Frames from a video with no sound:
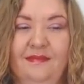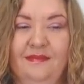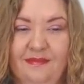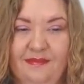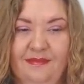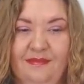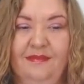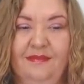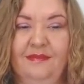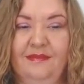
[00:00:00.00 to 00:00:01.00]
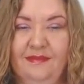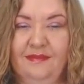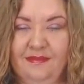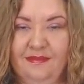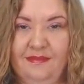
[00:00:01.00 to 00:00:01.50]

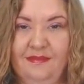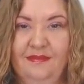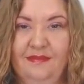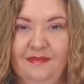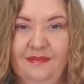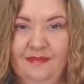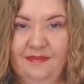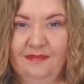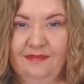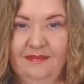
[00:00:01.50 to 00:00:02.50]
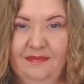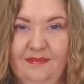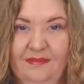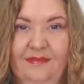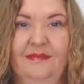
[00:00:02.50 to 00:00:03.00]

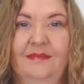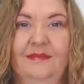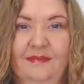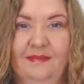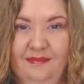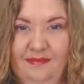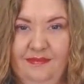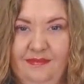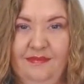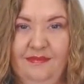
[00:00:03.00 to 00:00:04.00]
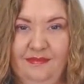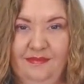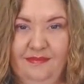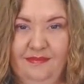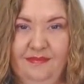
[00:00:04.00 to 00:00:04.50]
No words are spoken by the person on screen.